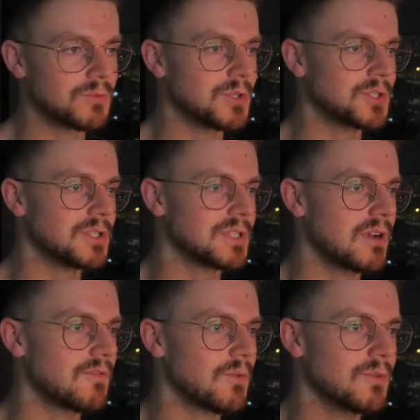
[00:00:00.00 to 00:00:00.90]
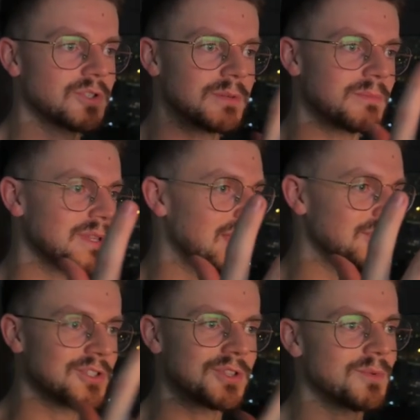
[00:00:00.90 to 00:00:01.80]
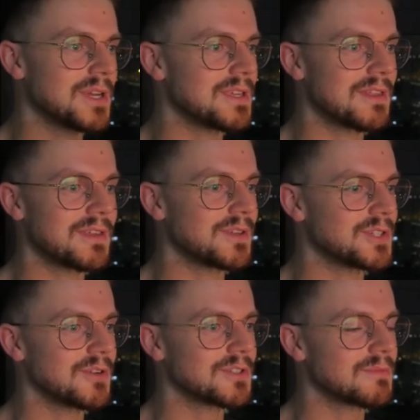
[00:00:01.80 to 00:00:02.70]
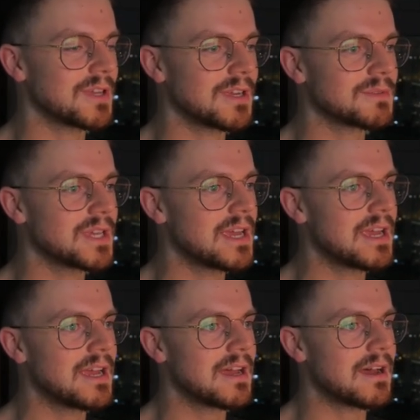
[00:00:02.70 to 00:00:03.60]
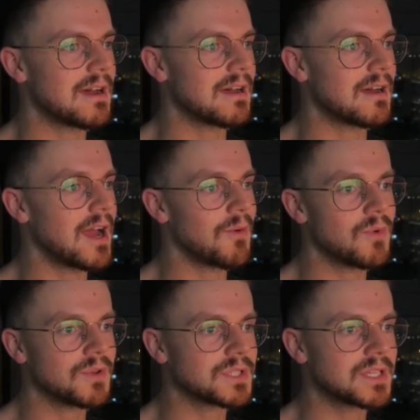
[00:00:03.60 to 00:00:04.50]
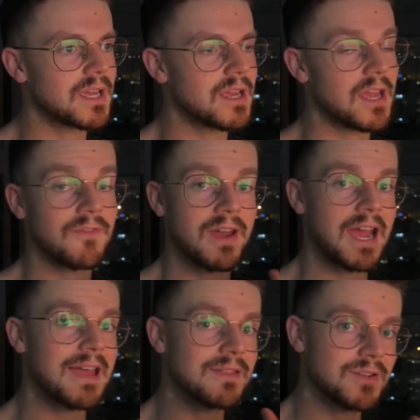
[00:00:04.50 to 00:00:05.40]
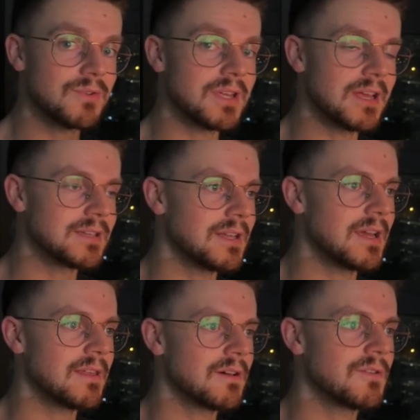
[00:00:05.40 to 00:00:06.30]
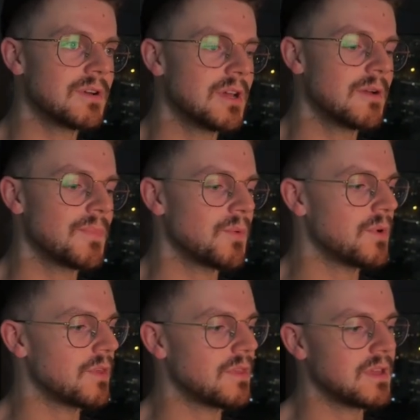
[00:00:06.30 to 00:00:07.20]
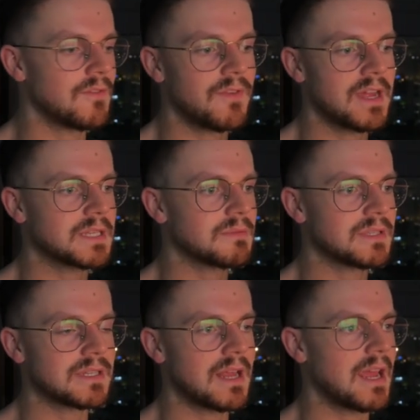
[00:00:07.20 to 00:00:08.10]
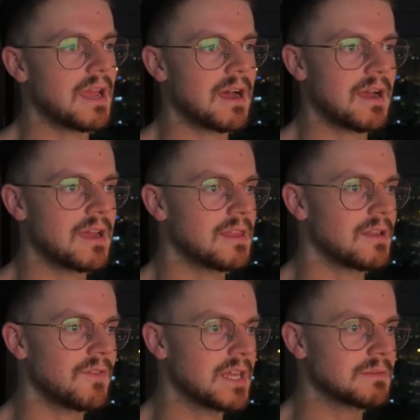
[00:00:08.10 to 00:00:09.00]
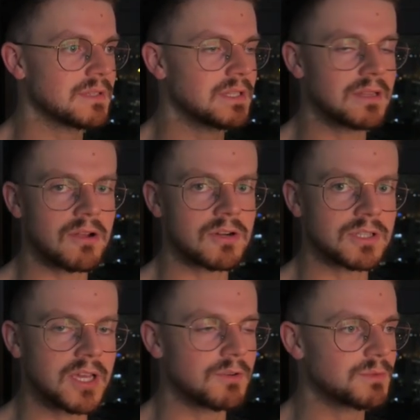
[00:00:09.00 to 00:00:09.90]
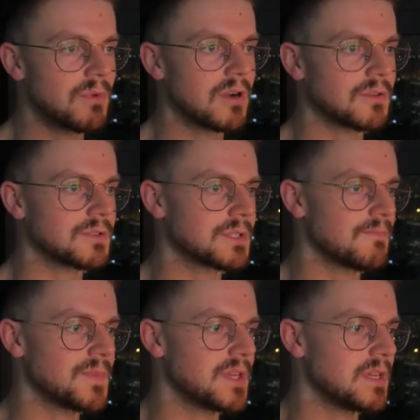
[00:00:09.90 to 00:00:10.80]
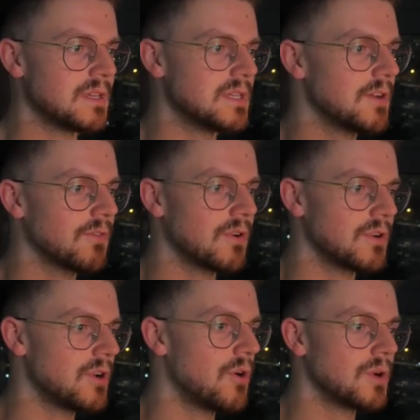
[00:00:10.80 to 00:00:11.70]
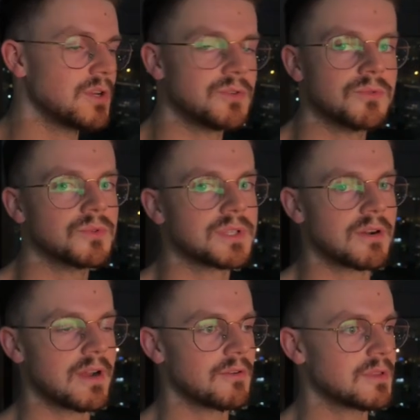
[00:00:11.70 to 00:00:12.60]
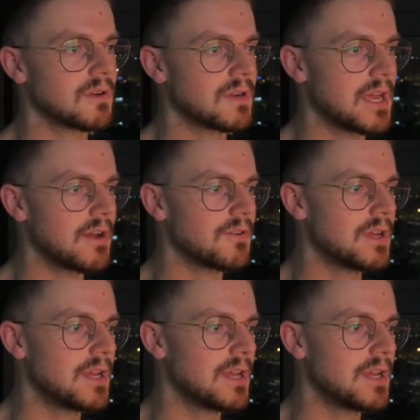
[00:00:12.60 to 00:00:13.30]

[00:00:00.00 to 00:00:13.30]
which is unfortunate, but that's just the way things go sometimes. I will say, if I had to do it again today, though, with the advancements in AI, the advancements in large language models, the different coding tools that are out there now,